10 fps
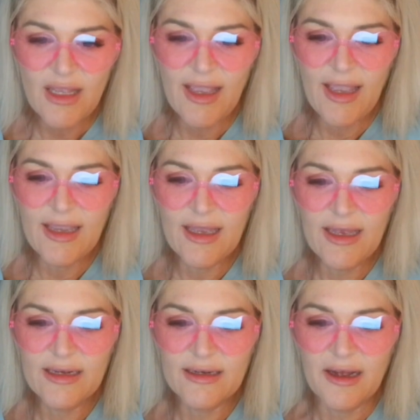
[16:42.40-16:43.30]

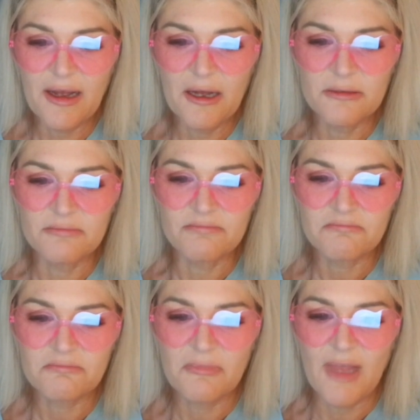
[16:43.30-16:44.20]
And
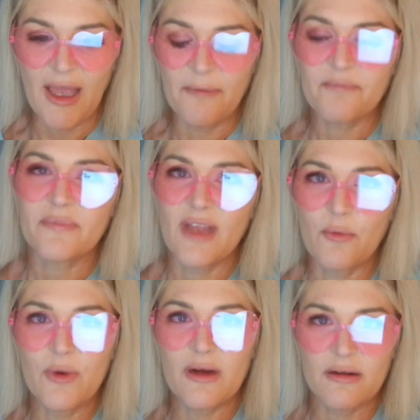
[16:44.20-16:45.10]
yeah, a
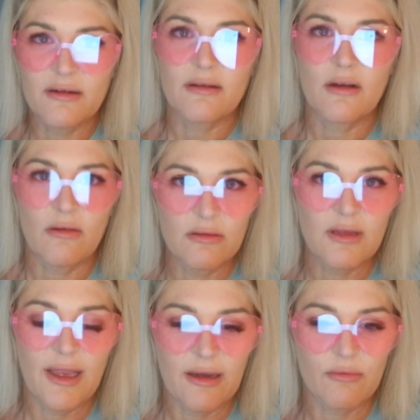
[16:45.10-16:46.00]
weird
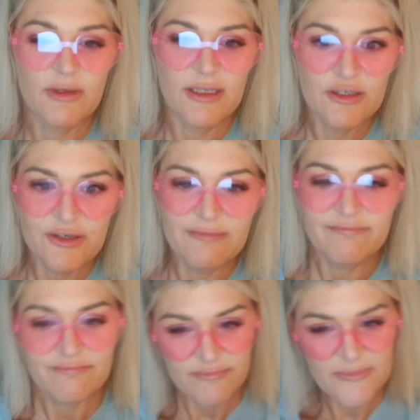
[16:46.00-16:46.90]
cult-like religion
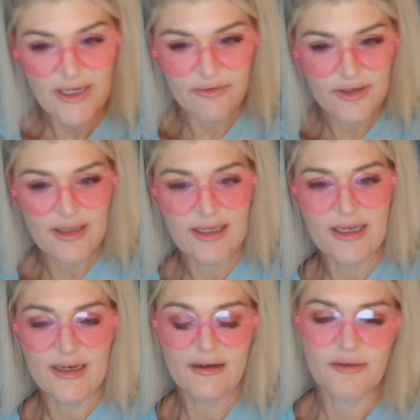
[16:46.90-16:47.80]
definitely
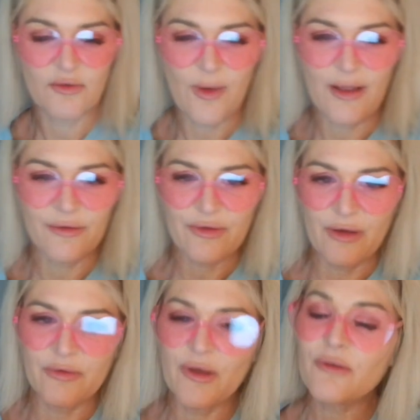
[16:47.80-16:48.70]
in here as well.
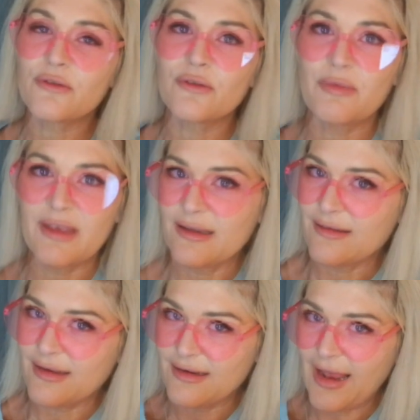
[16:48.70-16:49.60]
So those are some things
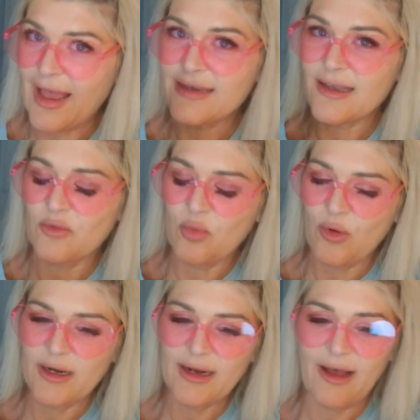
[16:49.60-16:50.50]
that Nat has
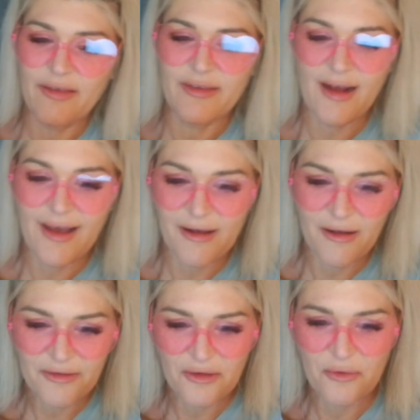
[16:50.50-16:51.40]
pointed out that I
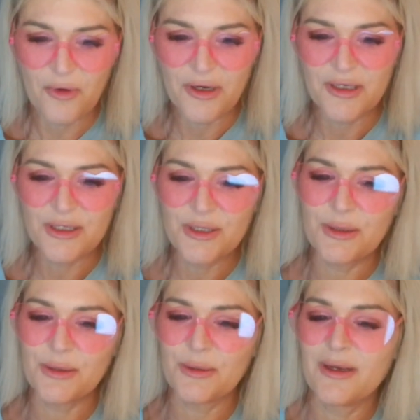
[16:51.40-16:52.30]
also wanted to